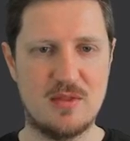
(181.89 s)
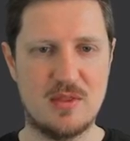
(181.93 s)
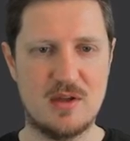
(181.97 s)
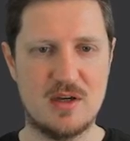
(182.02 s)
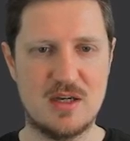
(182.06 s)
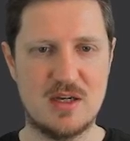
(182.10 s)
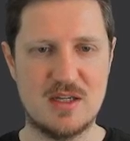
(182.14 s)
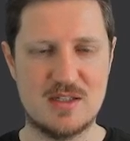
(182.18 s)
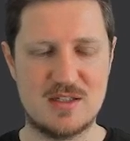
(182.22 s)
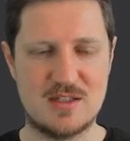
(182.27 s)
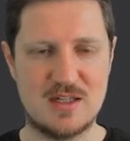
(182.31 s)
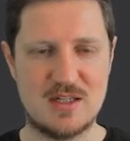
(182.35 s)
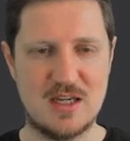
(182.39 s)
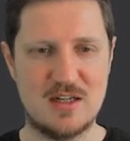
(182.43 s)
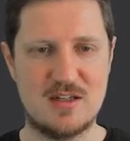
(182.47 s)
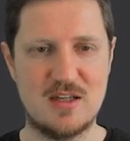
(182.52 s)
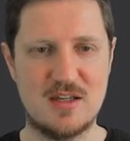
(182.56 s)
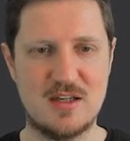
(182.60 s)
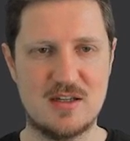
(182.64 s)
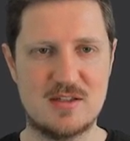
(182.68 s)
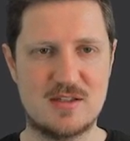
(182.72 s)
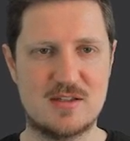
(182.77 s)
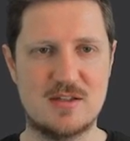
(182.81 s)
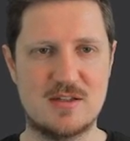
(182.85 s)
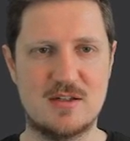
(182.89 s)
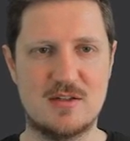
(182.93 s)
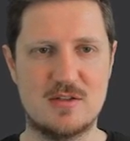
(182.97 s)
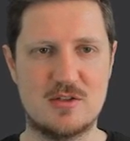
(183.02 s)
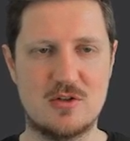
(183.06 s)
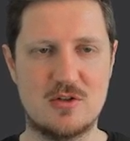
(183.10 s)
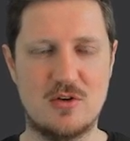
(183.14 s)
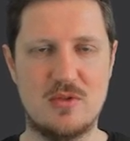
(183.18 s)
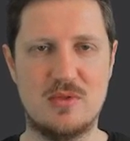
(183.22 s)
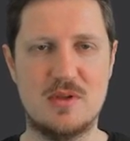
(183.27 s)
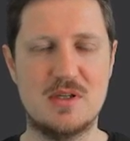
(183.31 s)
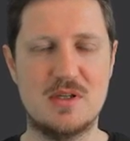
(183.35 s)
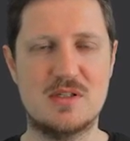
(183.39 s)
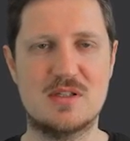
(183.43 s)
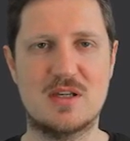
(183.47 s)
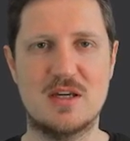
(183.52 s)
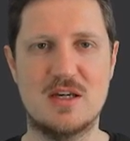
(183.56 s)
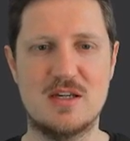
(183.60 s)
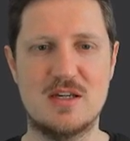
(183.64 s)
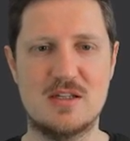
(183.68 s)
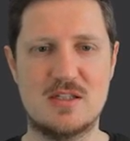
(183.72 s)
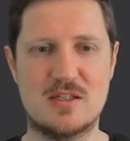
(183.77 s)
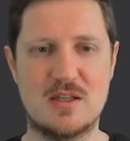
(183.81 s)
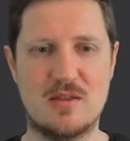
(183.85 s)
the aesthetics, so in this
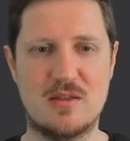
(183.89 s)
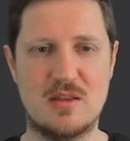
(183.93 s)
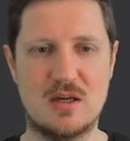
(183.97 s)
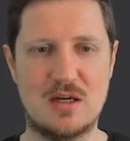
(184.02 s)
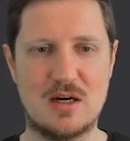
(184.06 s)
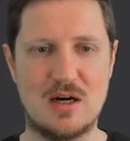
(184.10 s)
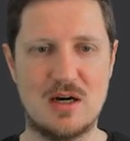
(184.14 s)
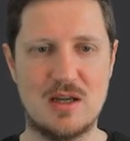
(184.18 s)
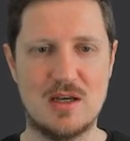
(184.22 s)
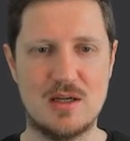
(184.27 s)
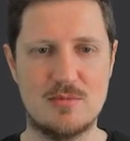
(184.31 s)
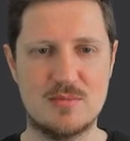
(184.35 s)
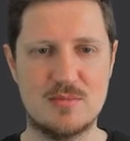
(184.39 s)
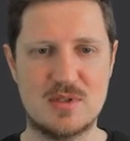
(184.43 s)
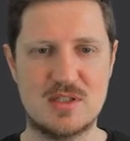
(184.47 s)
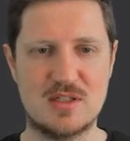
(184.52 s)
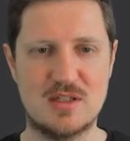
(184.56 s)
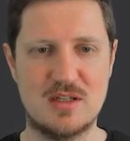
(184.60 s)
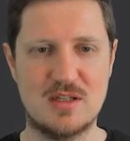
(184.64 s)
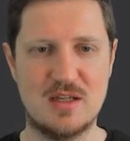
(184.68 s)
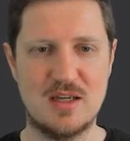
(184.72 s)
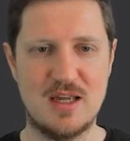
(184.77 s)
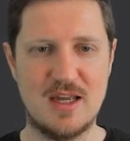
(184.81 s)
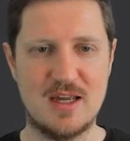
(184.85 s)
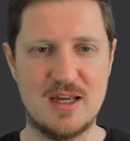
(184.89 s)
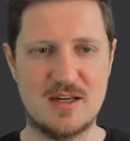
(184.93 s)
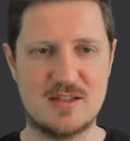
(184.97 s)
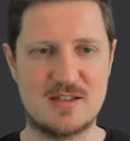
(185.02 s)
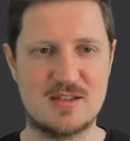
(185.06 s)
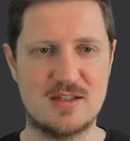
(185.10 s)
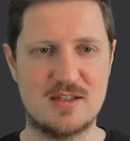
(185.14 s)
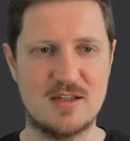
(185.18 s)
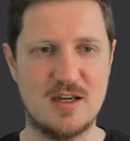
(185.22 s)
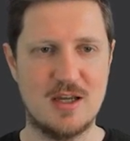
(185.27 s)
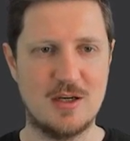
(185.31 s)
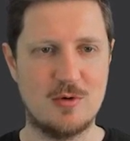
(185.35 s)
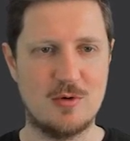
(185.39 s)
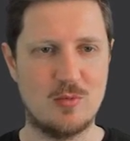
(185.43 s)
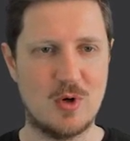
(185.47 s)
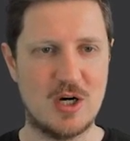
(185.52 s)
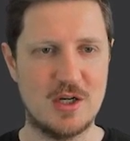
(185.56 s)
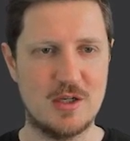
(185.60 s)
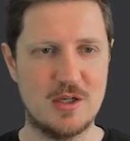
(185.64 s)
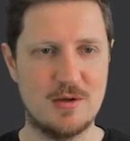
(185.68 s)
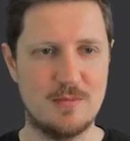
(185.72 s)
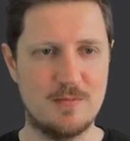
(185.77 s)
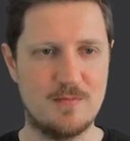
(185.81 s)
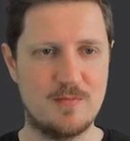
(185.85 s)
case, the columns X and
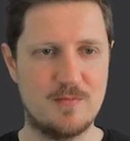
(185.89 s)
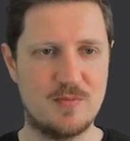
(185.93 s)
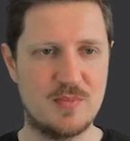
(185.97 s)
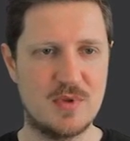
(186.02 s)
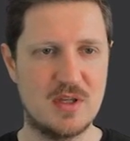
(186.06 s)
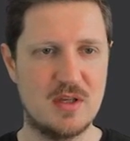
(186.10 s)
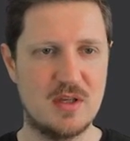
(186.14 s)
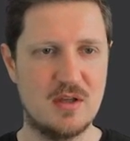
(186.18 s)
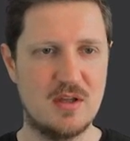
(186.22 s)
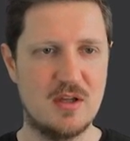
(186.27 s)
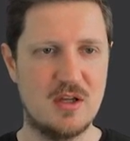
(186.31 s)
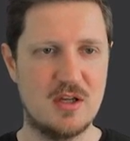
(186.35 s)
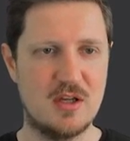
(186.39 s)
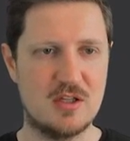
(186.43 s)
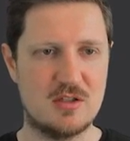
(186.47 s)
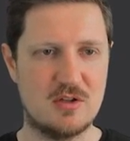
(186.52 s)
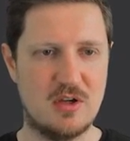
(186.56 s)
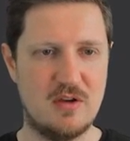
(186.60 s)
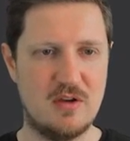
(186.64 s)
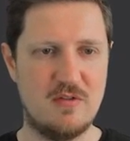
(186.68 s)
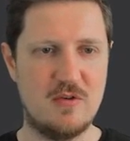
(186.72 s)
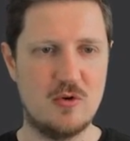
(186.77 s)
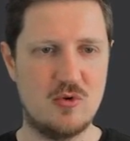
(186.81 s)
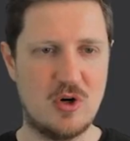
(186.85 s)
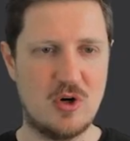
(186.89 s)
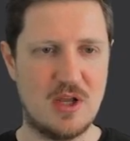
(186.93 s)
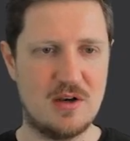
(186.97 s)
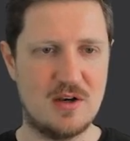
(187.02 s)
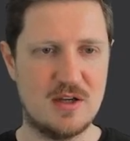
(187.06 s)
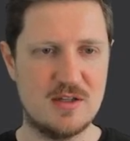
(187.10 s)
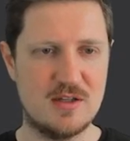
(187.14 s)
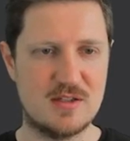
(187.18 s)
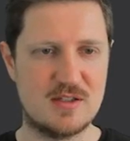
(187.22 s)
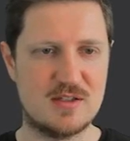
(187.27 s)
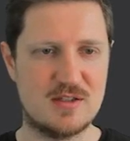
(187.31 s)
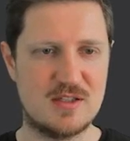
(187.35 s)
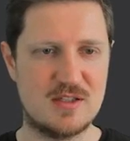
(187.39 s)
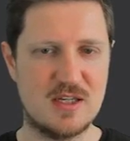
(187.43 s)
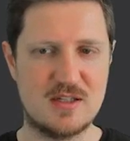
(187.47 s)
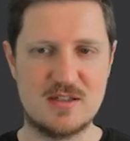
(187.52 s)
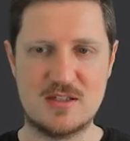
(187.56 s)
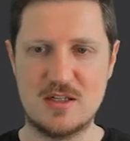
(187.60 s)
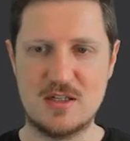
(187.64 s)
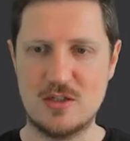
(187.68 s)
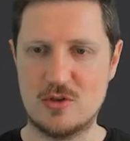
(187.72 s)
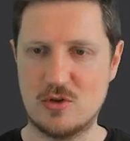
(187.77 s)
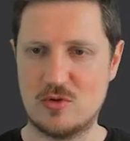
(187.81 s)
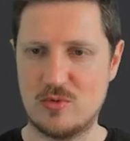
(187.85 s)
Y. So if you run lines
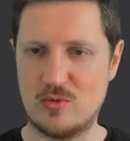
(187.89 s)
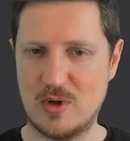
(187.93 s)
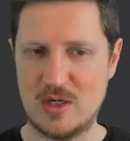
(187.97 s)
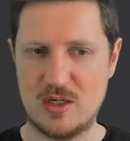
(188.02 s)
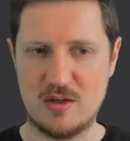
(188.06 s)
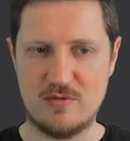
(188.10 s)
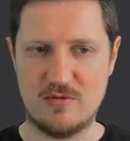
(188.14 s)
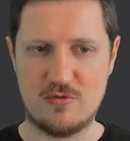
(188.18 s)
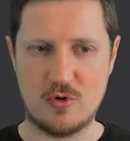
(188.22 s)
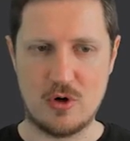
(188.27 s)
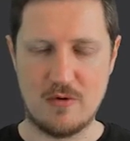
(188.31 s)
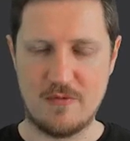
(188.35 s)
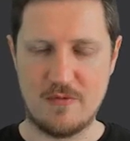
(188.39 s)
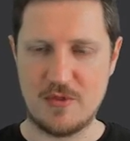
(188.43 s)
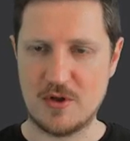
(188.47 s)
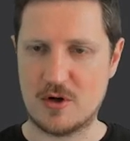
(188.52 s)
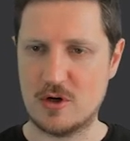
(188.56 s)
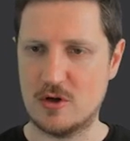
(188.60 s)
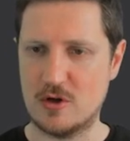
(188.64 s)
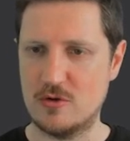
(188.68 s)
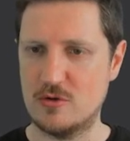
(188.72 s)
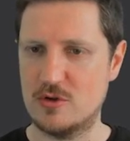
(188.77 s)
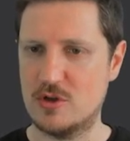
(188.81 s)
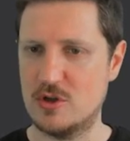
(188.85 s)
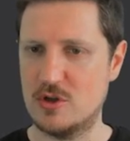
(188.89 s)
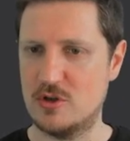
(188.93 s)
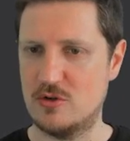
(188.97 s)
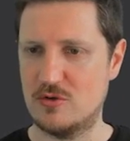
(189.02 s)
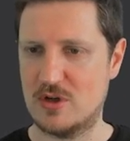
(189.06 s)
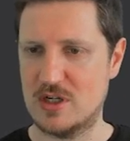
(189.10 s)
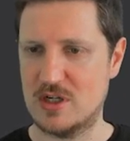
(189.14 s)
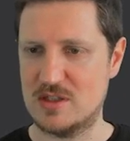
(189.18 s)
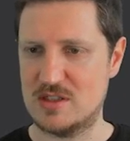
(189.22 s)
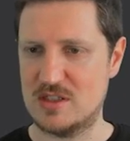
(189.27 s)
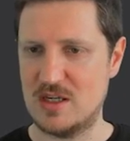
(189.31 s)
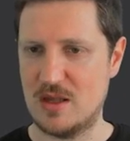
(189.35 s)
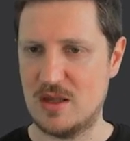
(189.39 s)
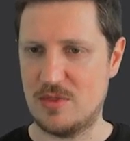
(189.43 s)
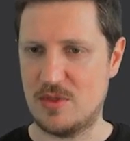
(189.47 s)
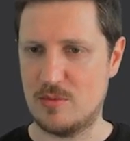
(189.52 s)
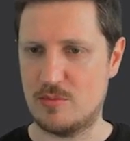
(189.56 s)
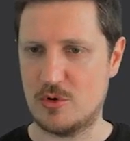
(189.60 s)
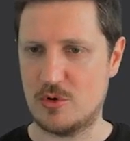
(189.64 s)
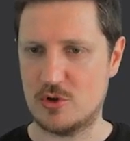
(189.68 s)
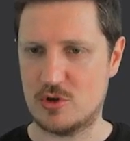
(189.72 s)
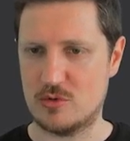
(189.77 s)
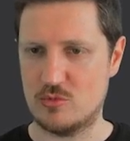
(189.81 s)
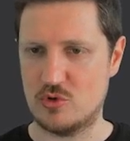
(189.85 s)
16 to 24 of the code, you can see at the
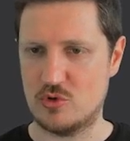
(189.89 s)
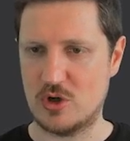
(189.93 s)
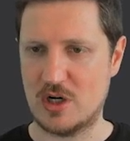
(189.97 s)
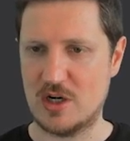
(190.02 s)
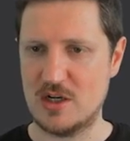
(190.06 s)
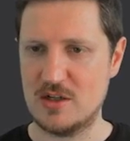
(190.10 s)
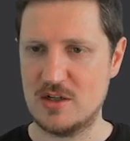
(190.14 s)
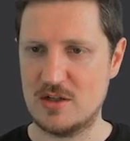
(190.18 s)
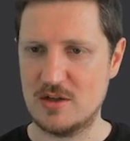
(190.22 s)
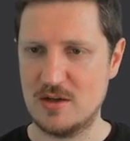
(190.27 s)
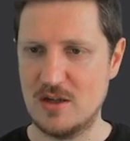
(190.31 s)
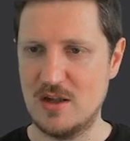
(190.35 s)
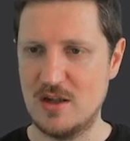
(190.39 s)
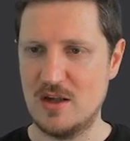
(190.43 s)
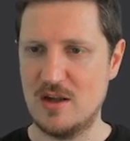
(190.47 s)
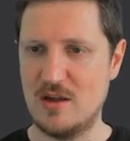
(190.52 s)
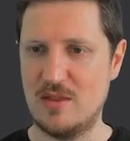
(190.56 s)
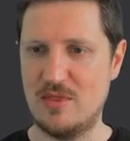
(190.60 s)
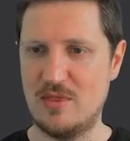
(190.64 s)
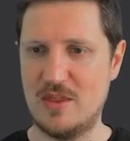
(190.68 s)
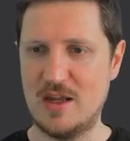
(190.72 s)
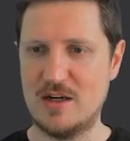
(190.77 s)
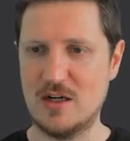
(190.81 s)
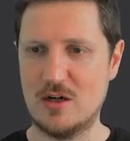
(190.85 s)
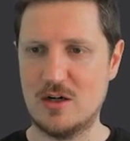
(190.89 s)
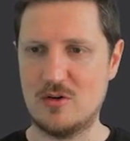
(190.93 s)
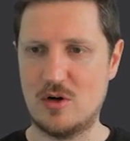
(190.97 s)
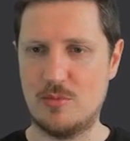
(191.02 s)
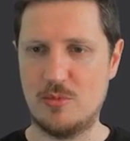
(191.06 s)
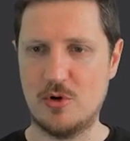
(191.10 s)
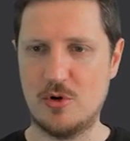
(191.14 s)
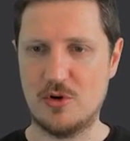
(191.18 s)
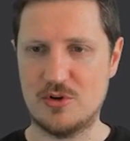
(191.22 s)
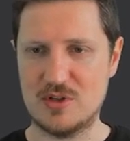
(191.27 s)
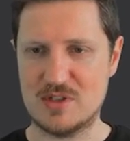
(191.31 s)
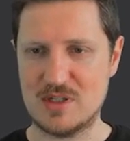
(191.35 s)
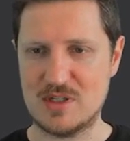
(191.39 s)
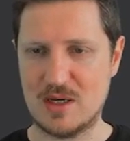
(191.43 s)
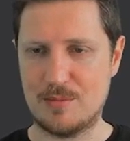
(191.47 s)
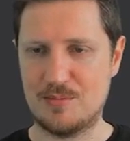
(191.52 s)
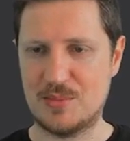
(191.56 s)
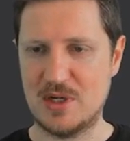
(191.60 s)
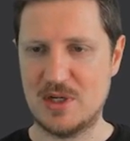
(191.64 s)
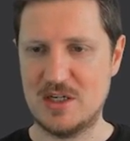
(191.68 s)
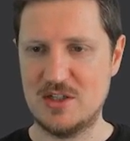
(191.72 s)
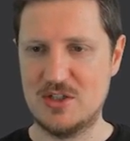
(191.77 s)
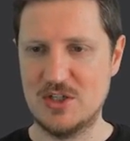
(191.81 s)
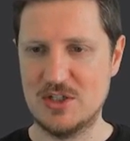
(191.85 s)
bottom right that our plot is
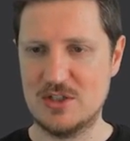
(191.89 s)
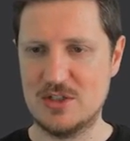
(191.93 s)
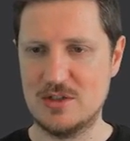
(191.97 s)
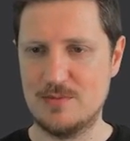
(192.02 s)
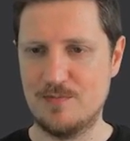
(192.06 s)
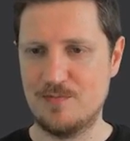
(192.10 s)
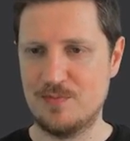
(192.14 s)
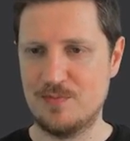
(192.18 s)
updated.